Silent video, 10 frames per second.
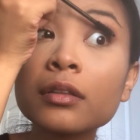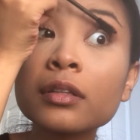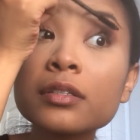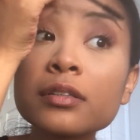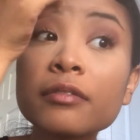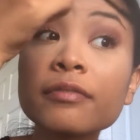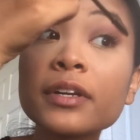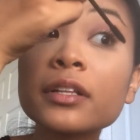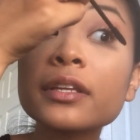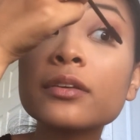This is a
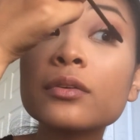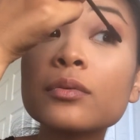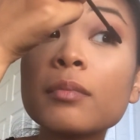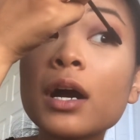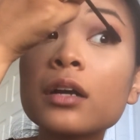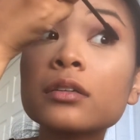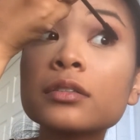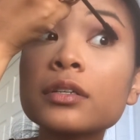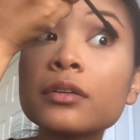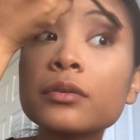fairly new
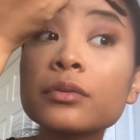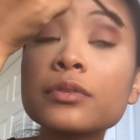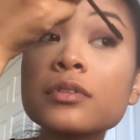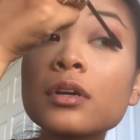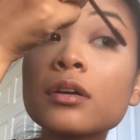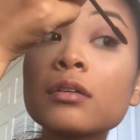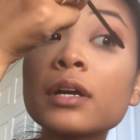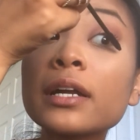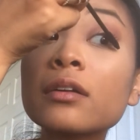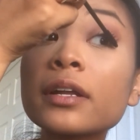bottle too,
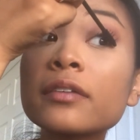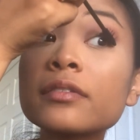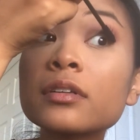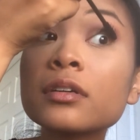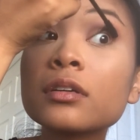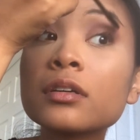so I don't have to